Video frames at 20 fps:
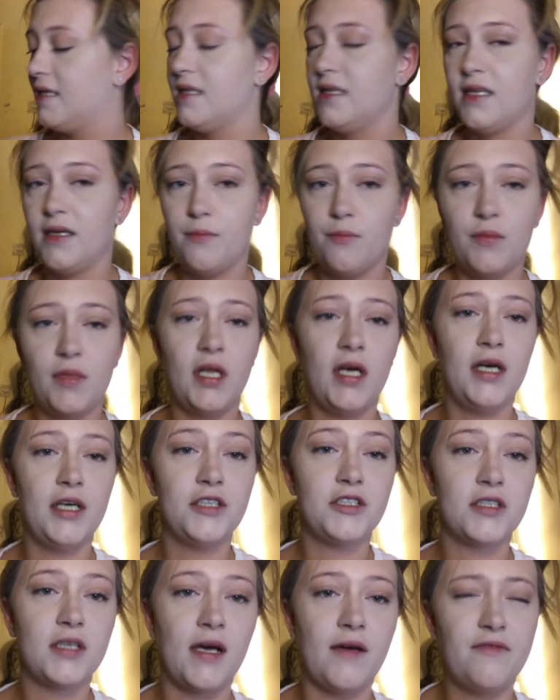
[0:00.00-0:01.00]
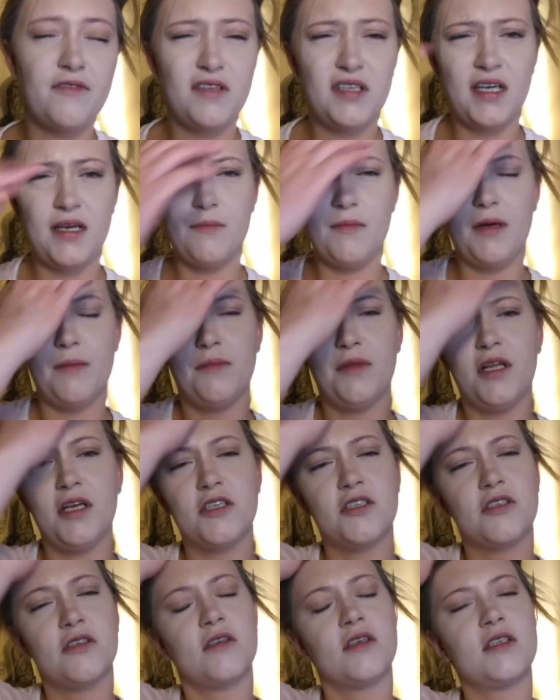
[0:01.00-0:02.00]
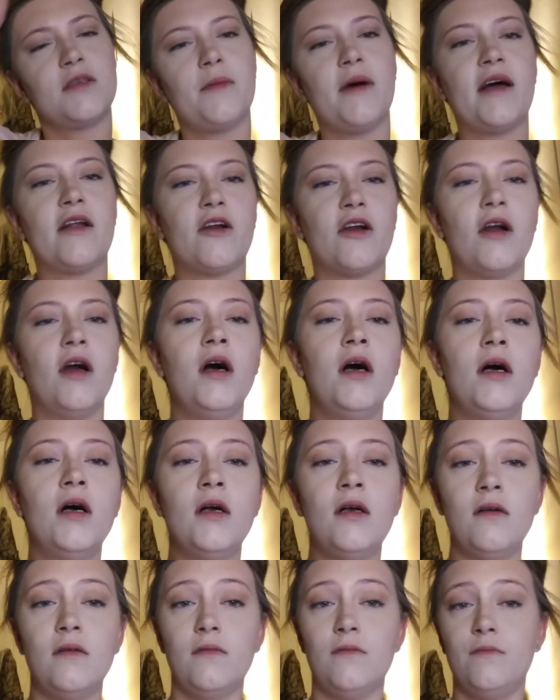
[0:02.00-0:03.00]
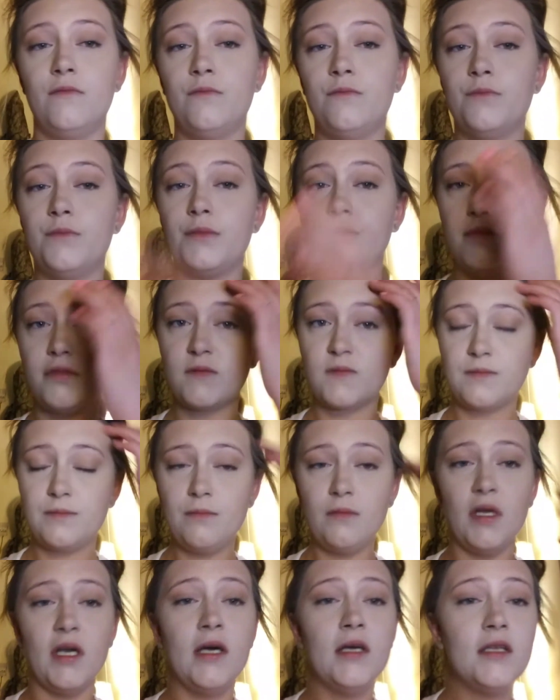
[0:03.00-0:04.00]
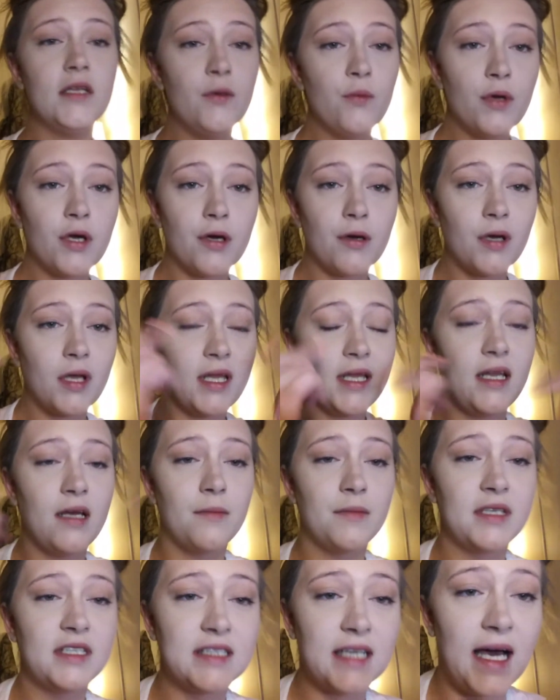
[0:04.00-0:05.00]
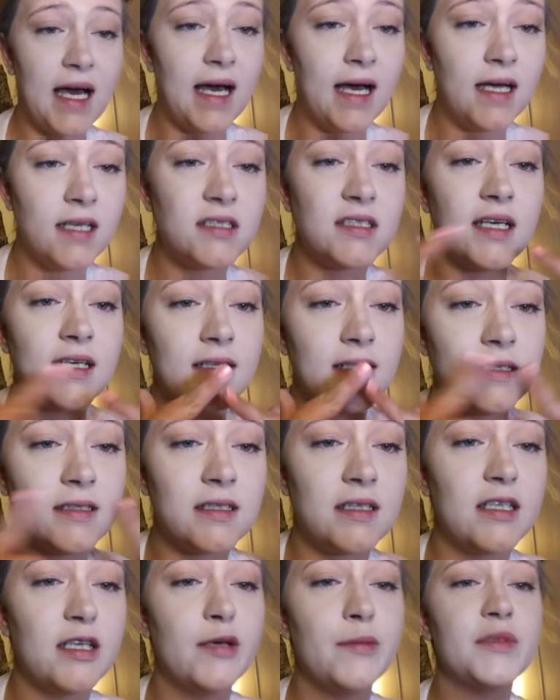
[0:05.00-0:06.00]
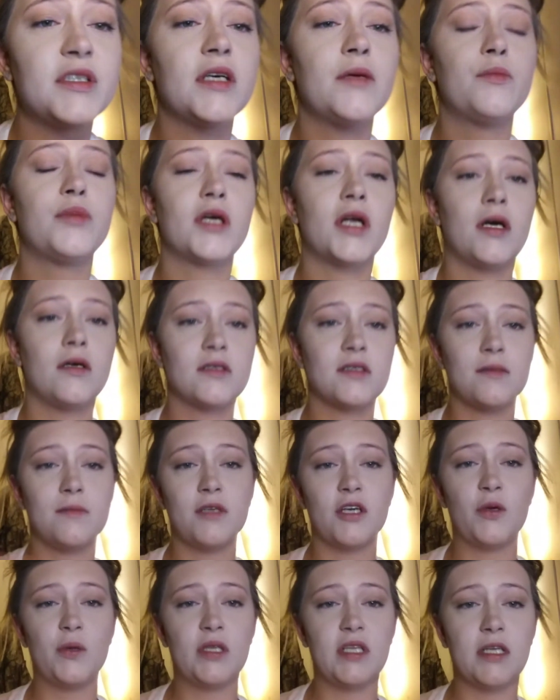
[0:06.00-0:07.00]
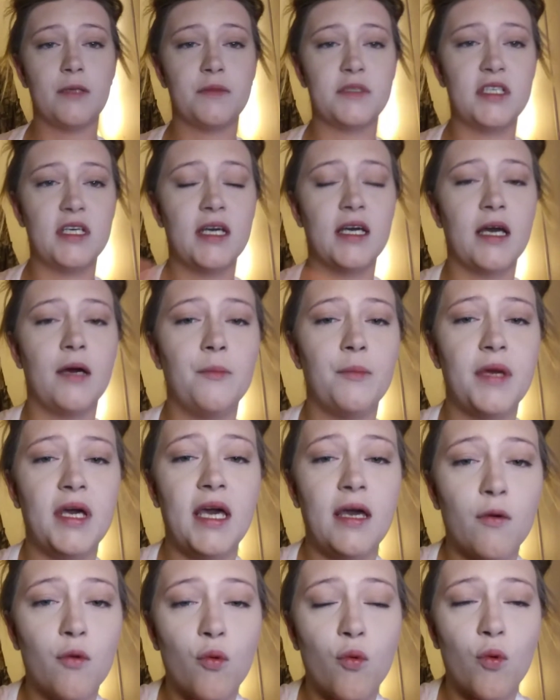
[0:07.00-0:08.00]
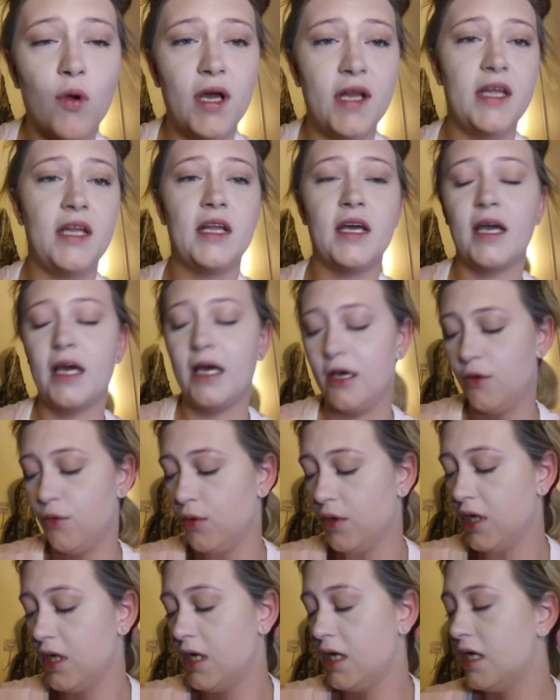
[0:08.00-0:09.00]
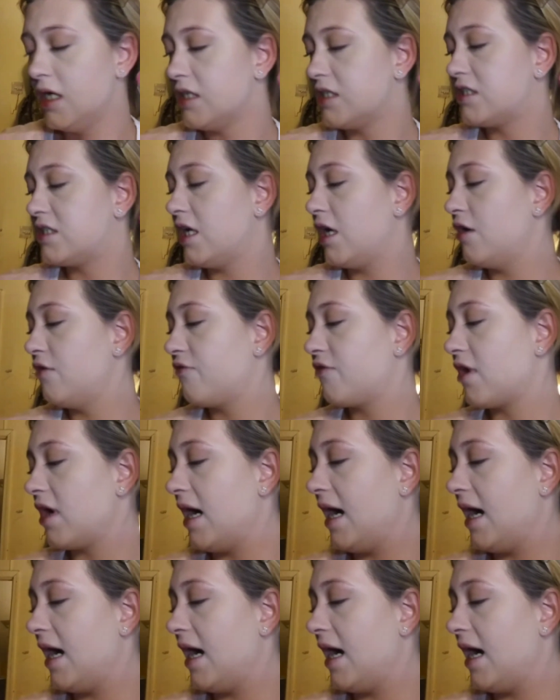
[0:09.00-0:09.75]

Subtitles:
and then blush, I feel like my blush looks better. And then we're going to clean up these eyes and these lips and put on some liquid lipstick and be ready to go. So, for